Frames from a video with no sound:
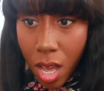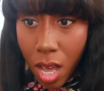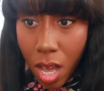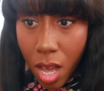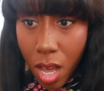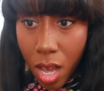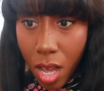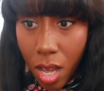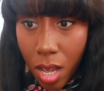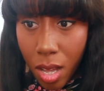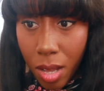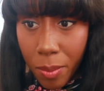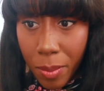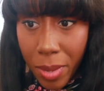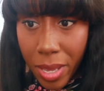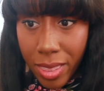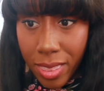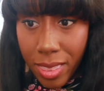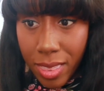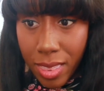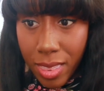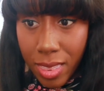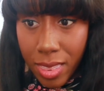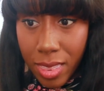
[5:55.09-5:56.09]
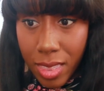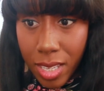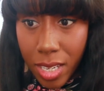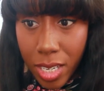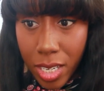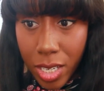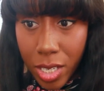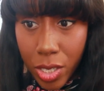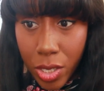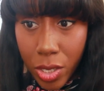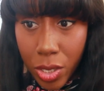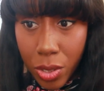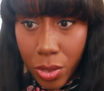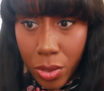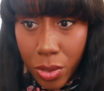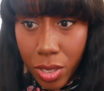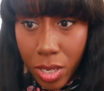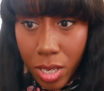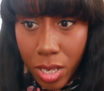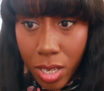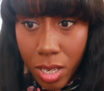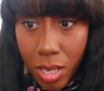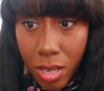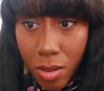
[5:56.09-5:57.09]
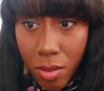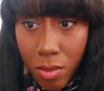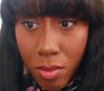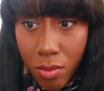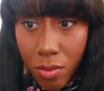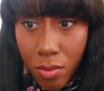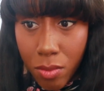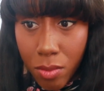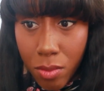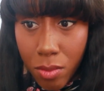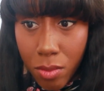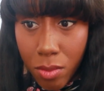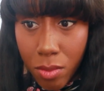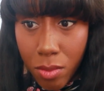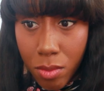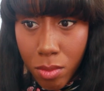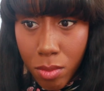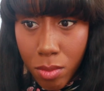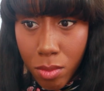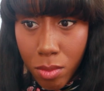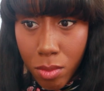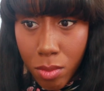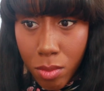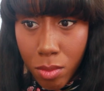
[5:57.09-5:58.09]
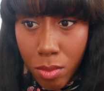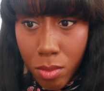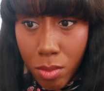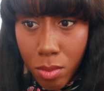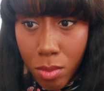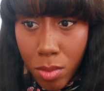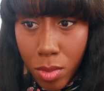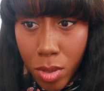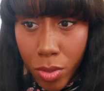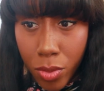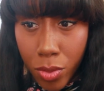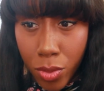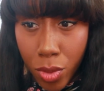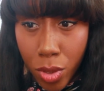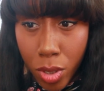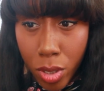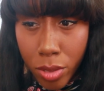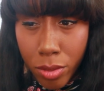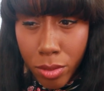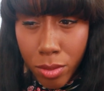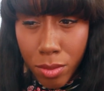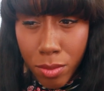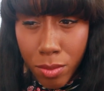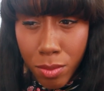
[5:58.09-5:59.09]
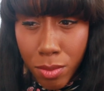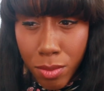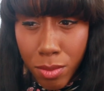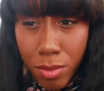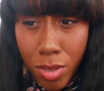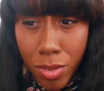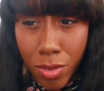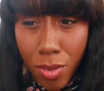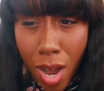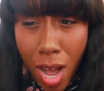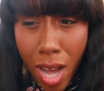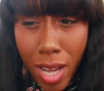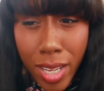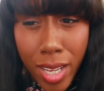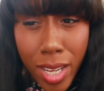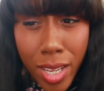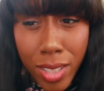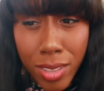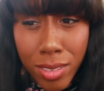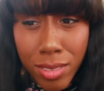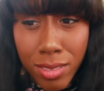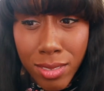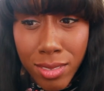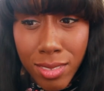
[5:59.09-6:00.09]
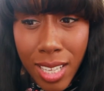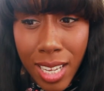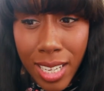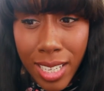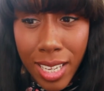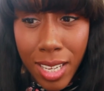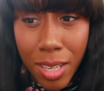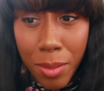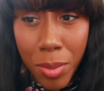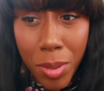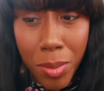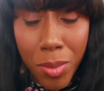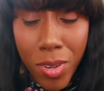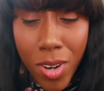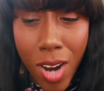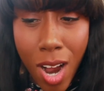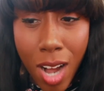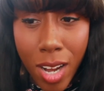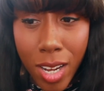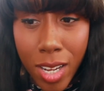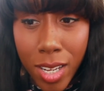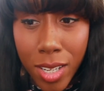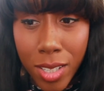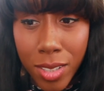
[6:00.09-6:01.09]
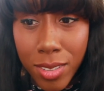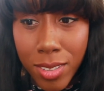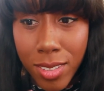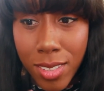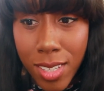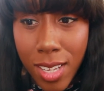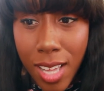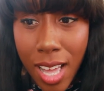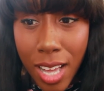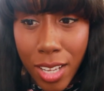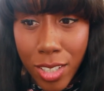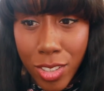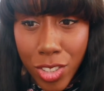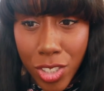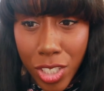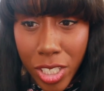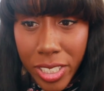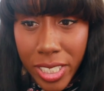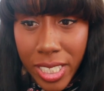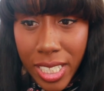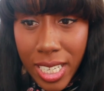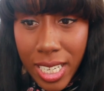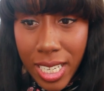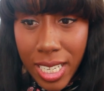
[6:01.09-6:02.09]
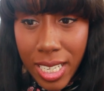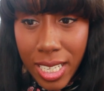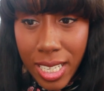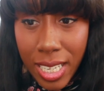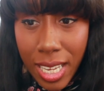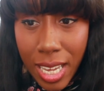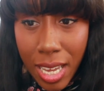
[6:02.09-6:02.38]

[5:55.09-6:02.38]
um, and they're including Mor Morocco. That can't be Morocco. Algeria,